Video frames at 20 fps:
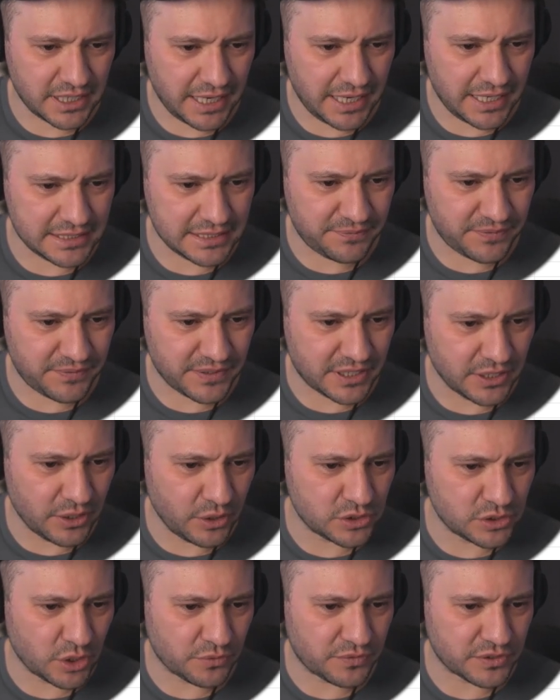And if it
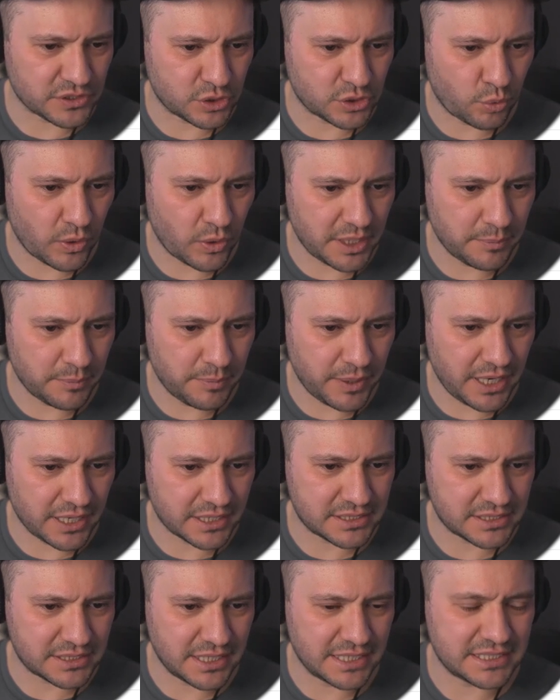goes over
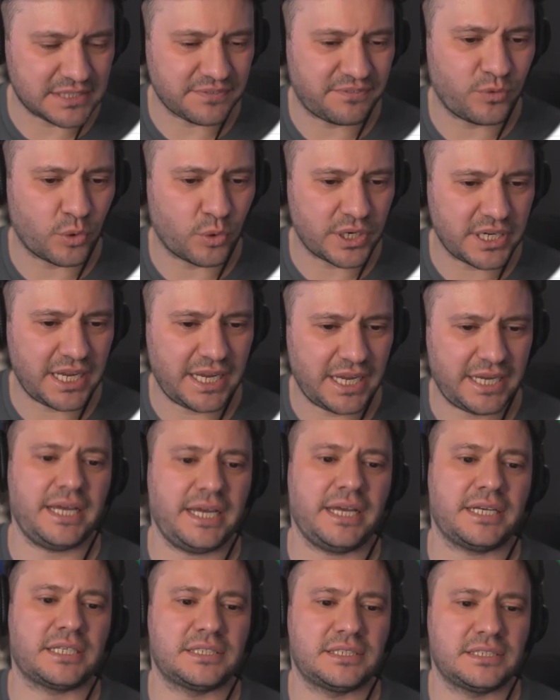$20, it's a
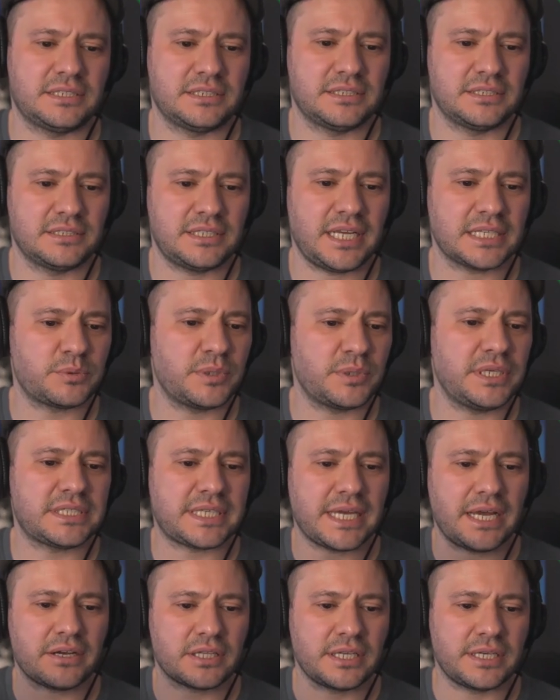48x. That's what he's
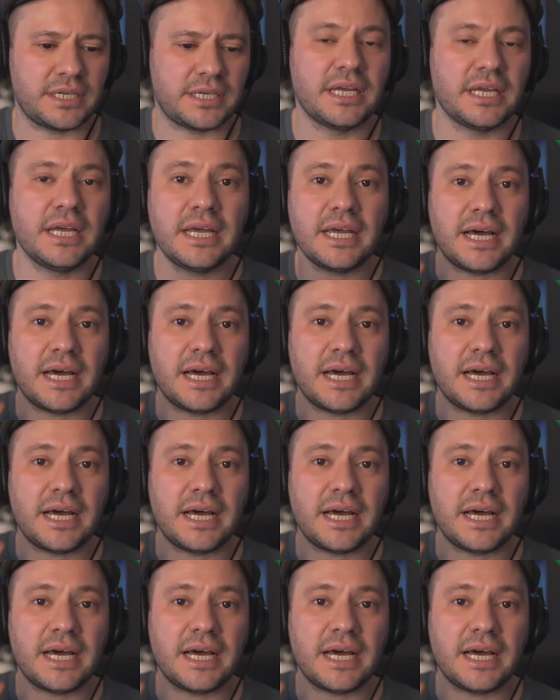calculating.